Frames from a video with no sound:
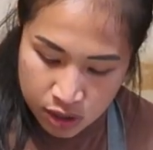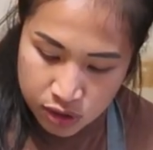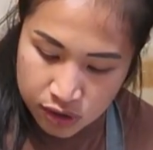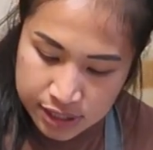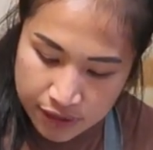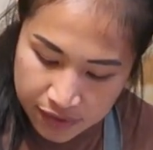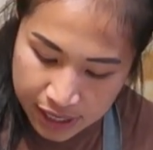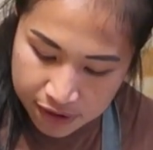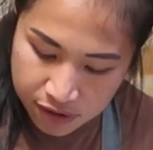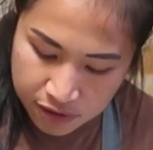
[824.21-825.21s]
So
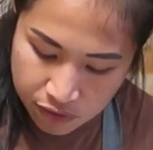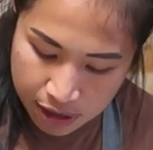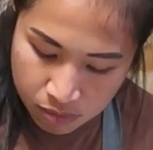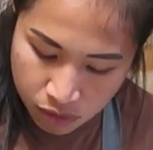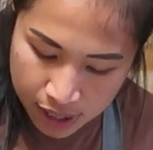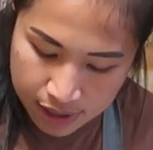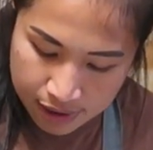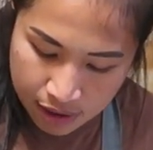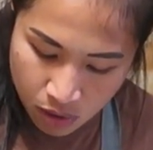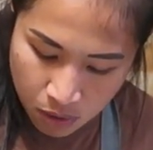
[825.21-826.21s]
700 grams right
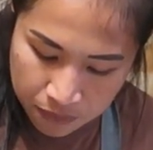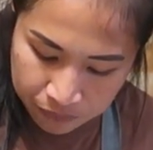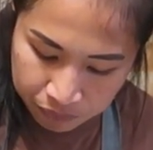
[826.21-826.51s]
now.